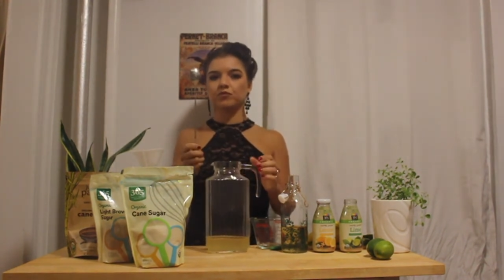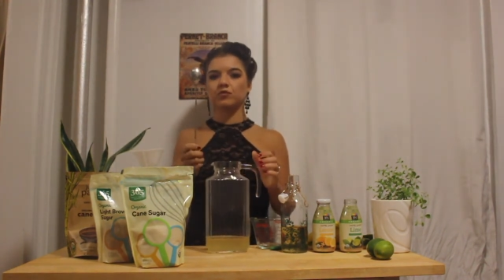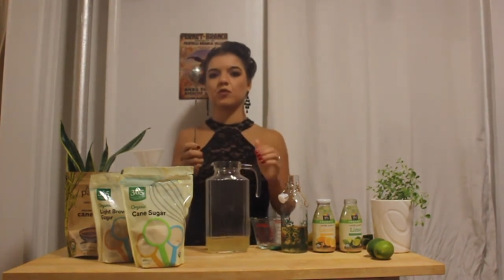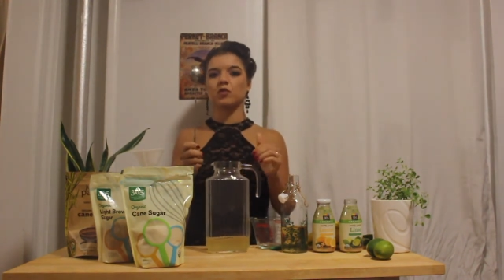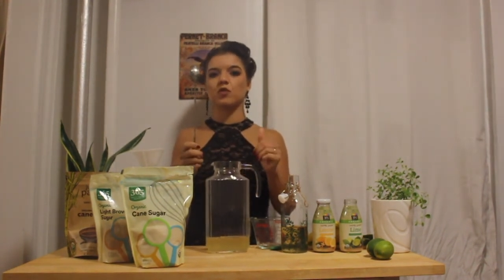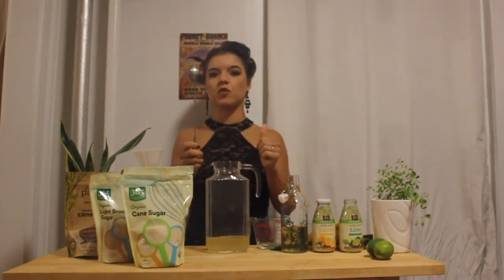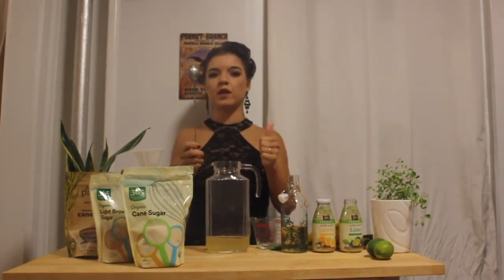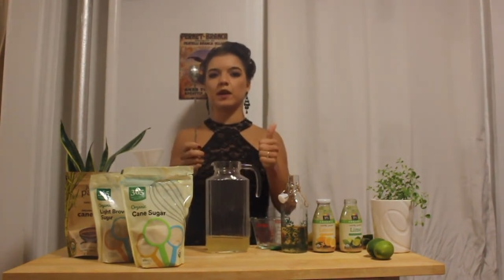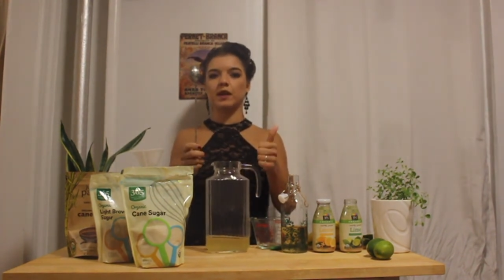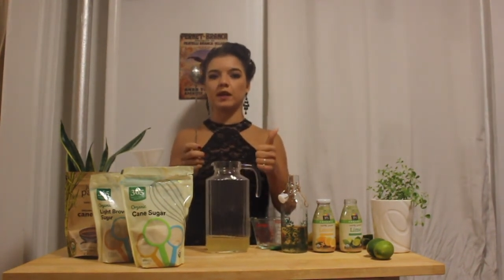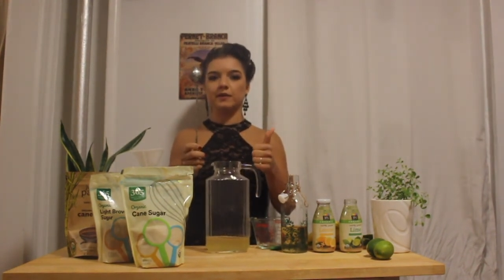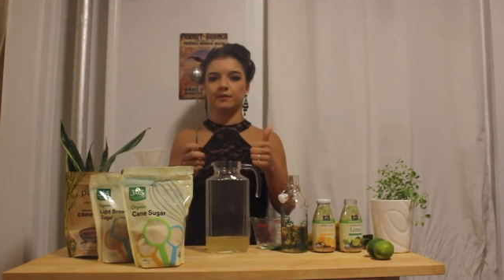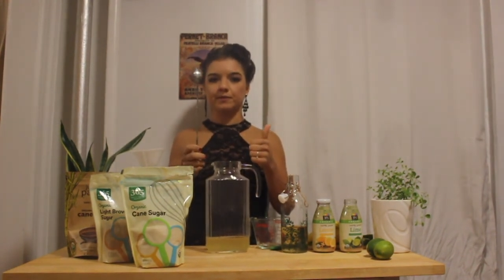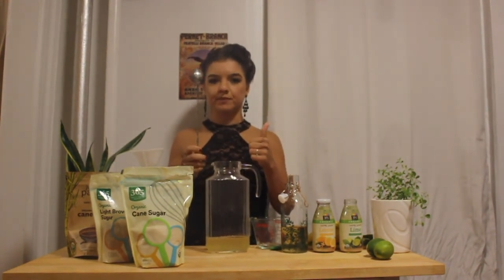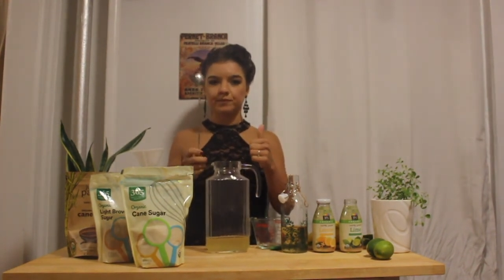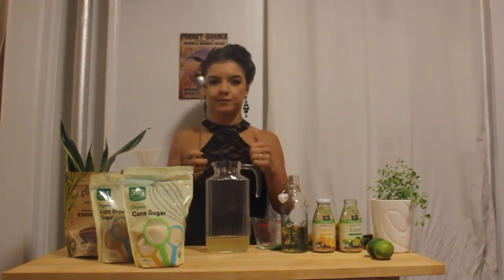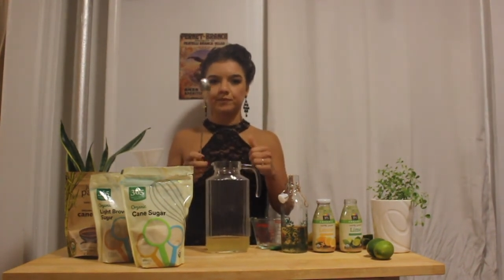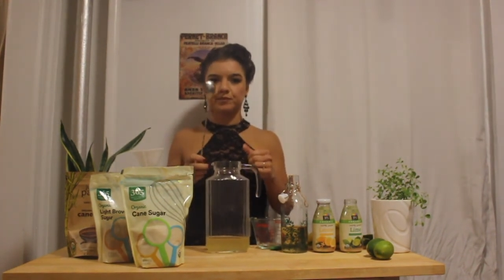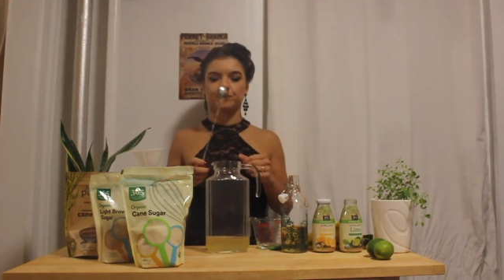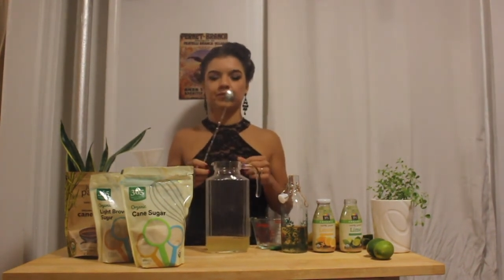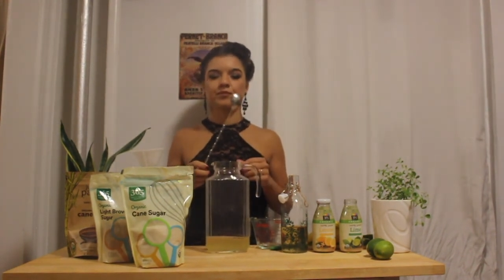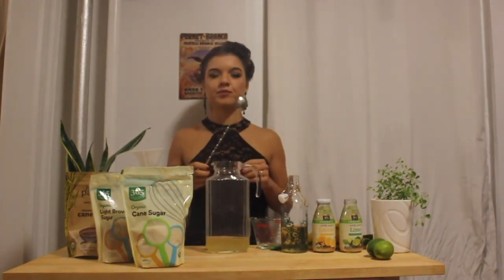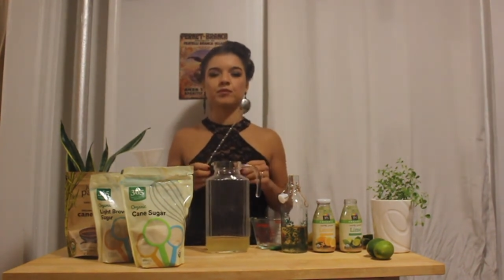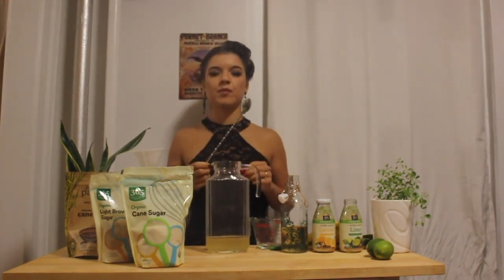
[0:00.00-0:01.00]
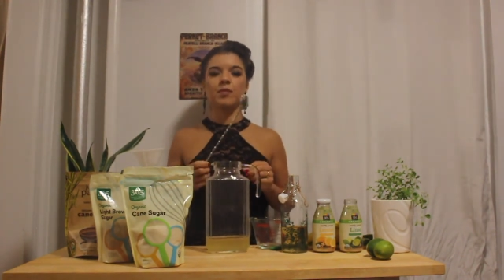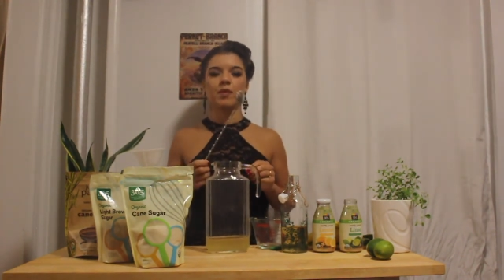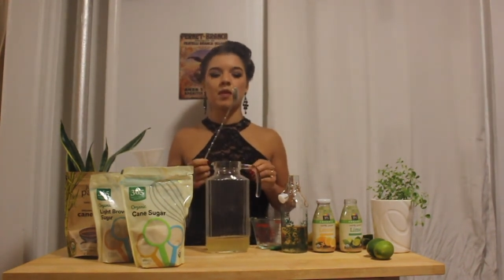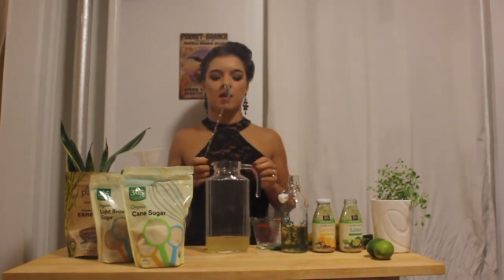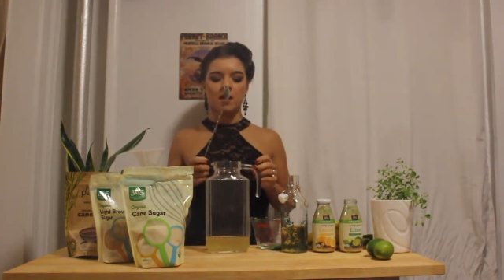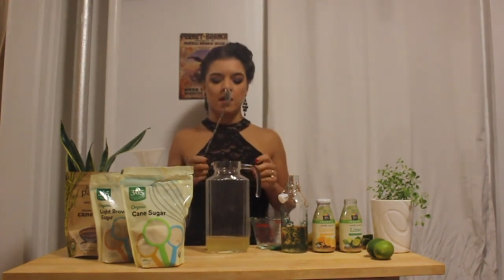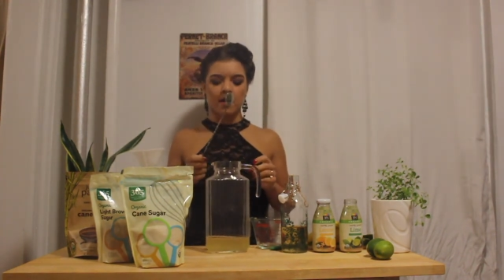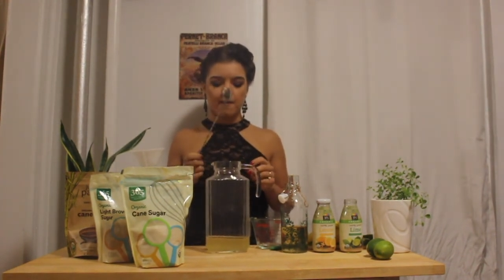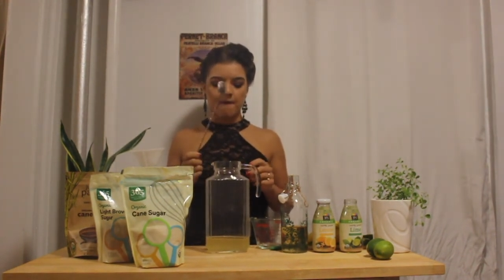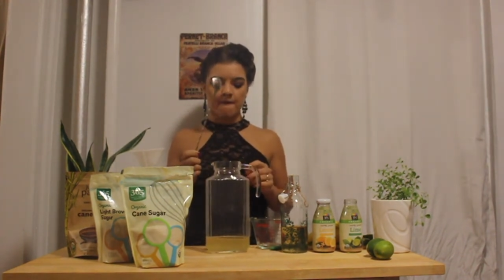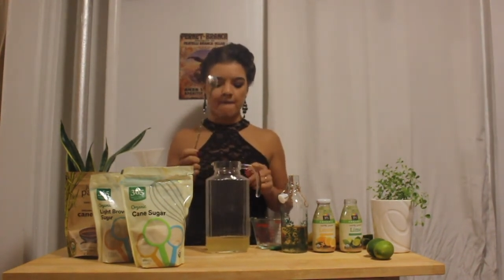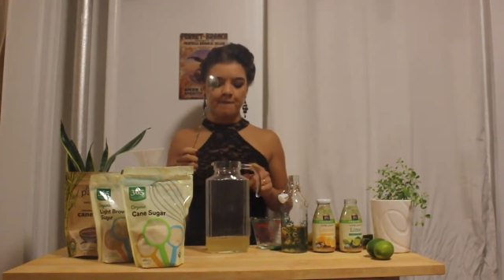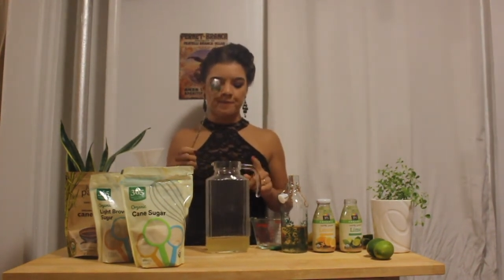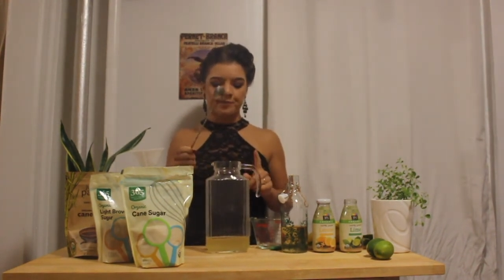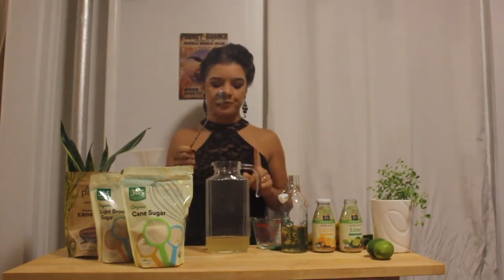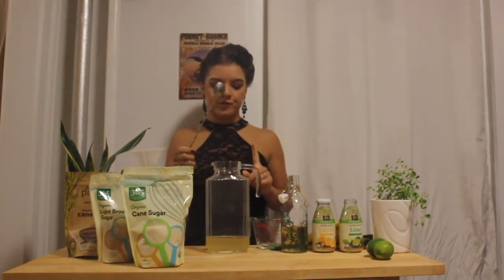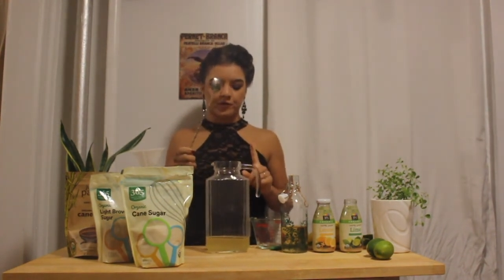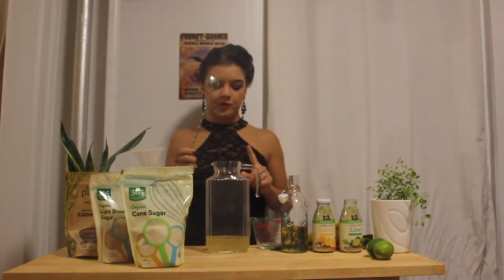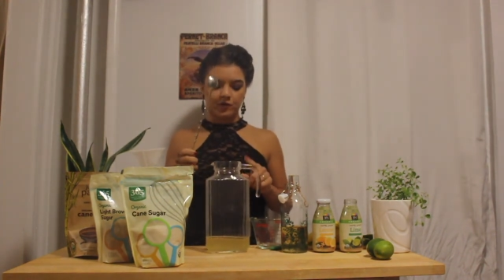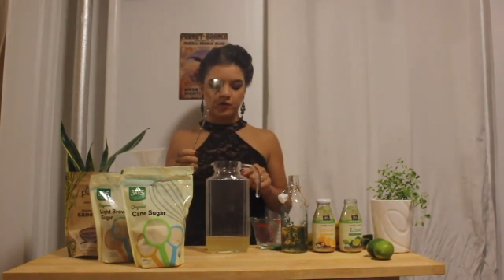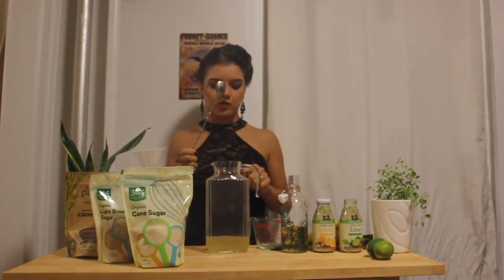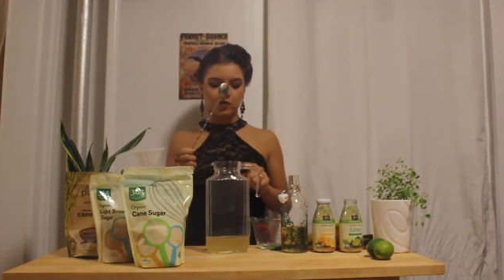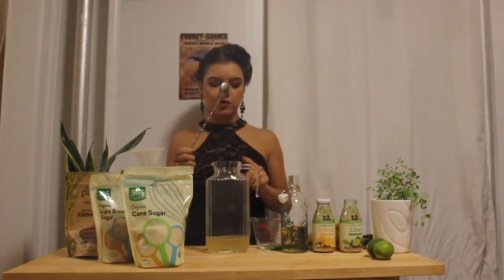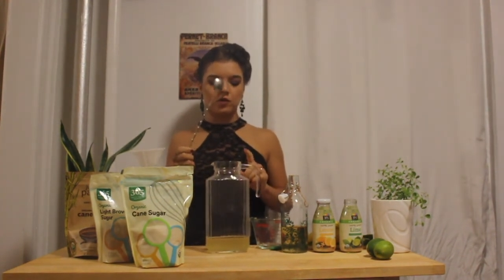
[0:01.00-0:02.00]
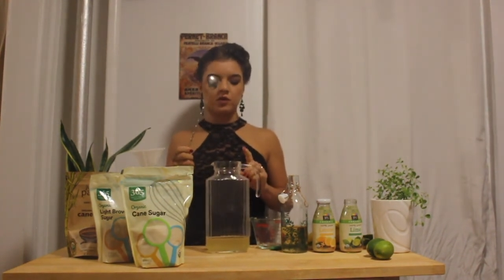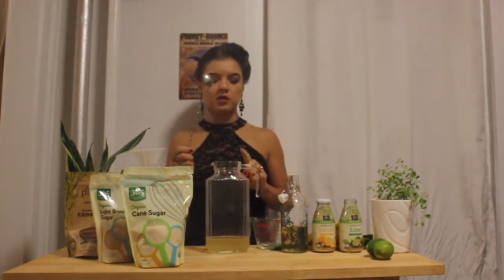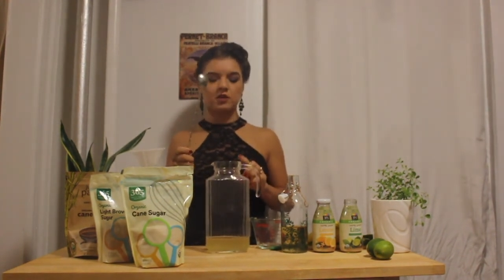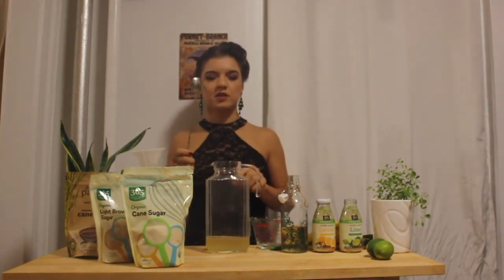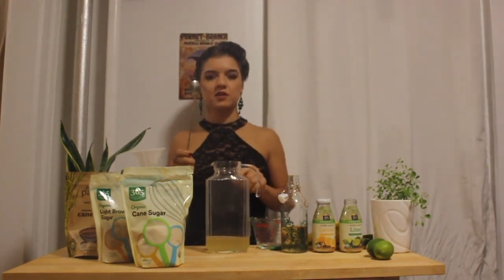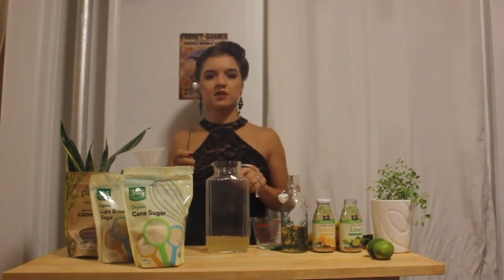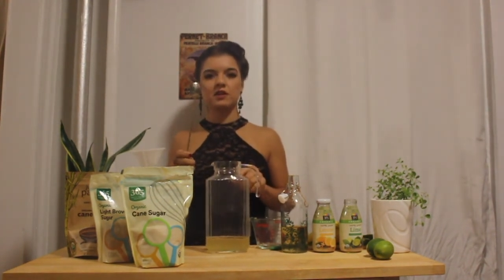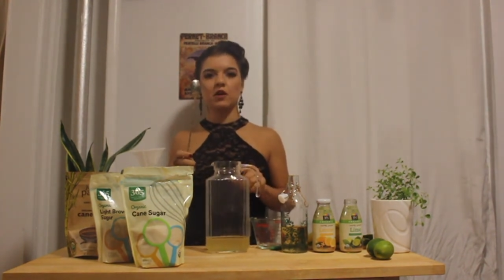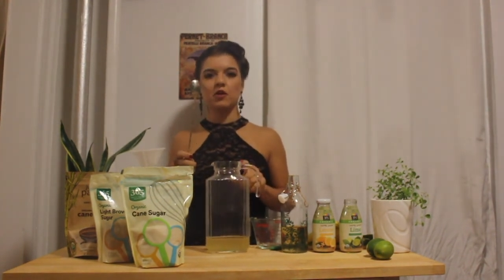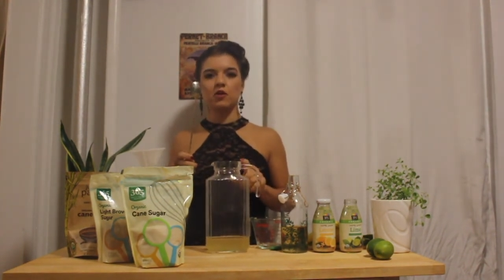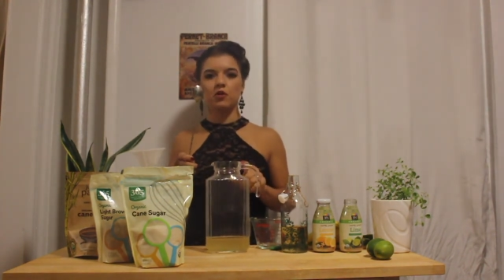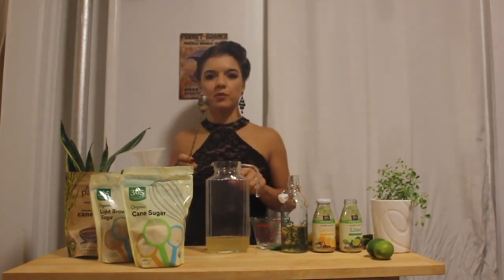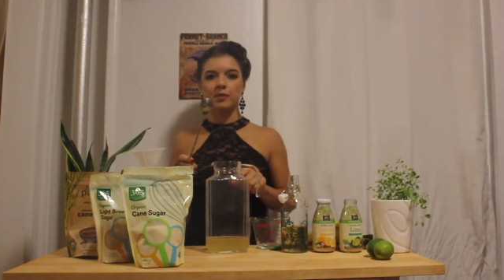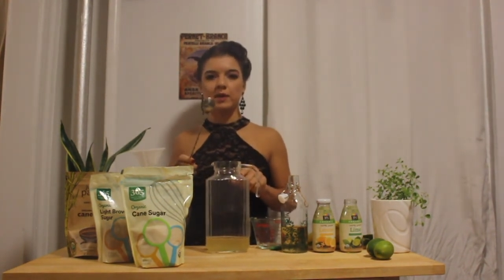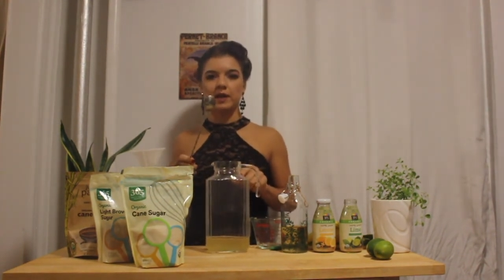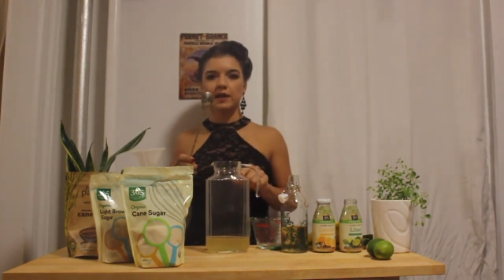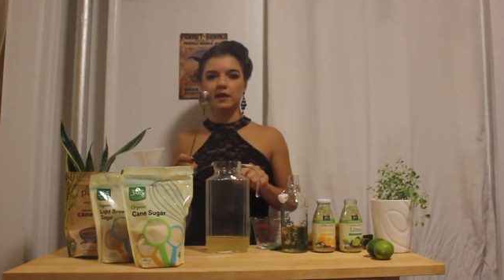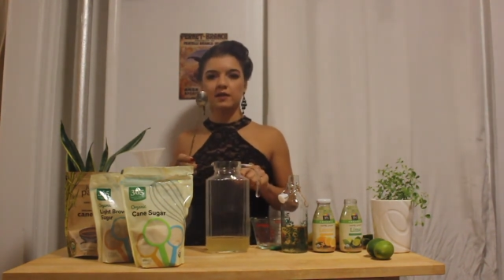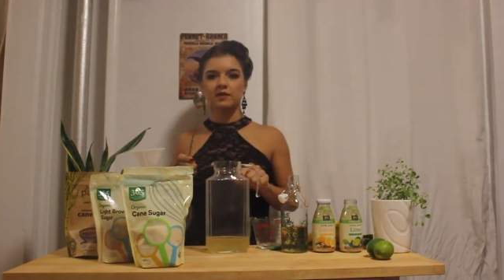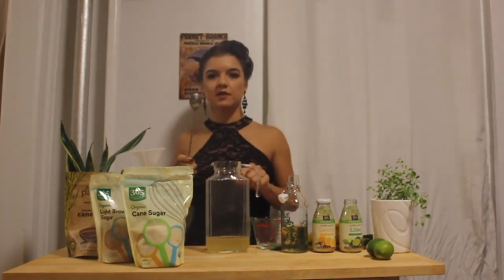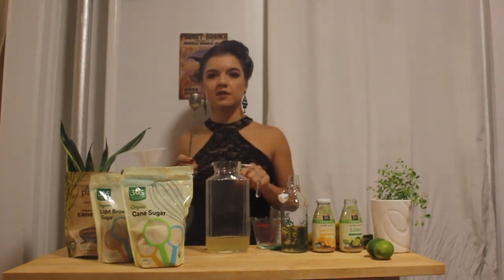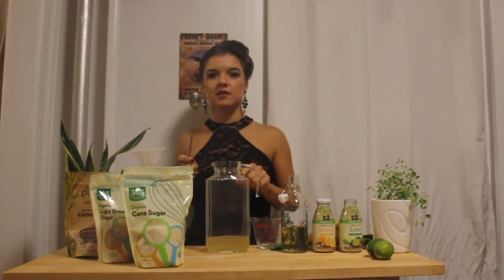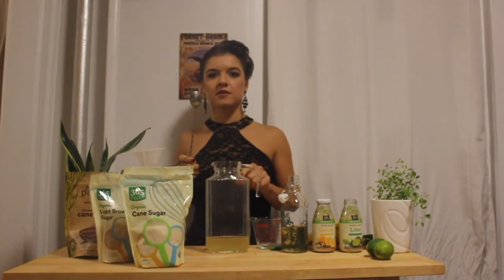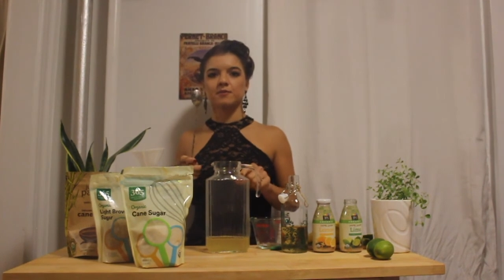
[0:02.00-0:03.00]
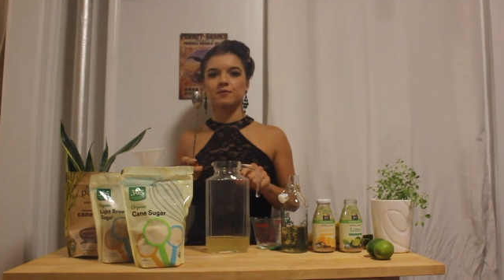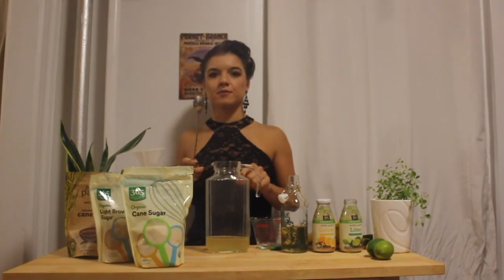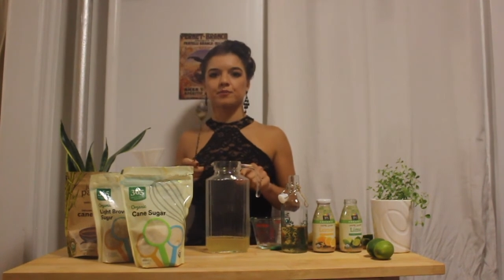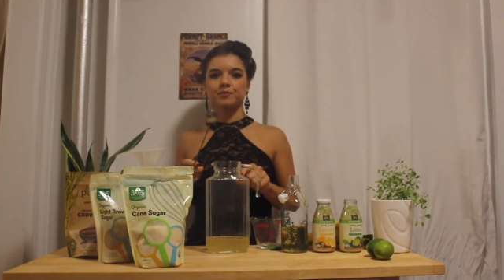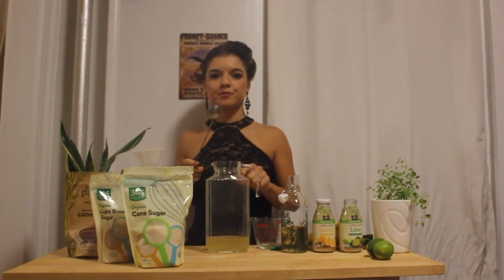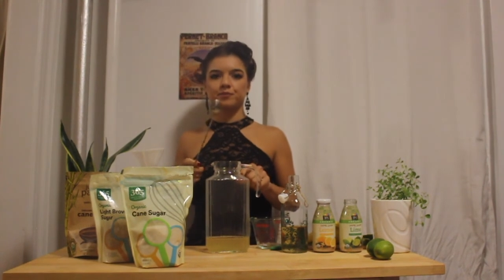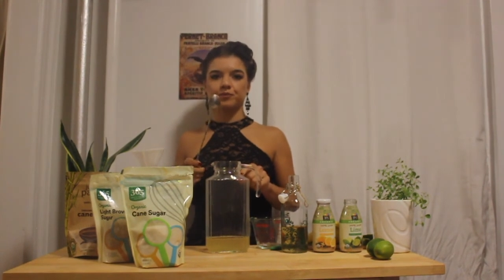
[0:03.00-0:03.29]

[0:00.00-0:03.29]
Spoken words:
Great. So your sour mix